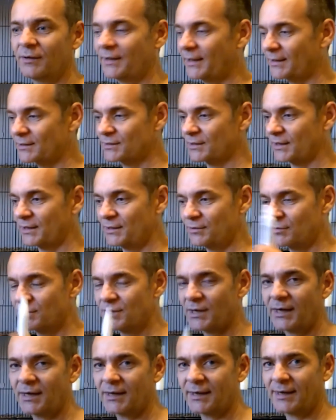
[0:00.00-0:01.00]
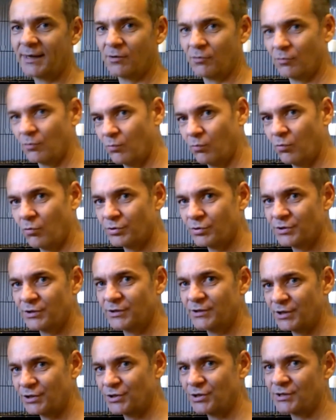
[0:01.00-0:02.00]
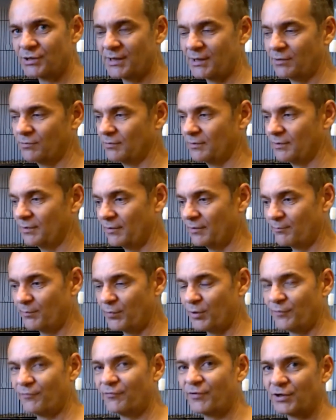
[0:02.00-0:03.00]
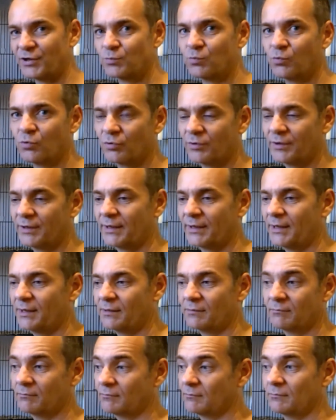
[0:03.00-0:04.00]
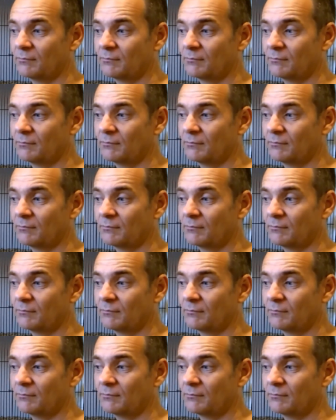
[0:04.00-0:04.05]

Next day, you take it out, wash the dishes out, and put fresh water in there.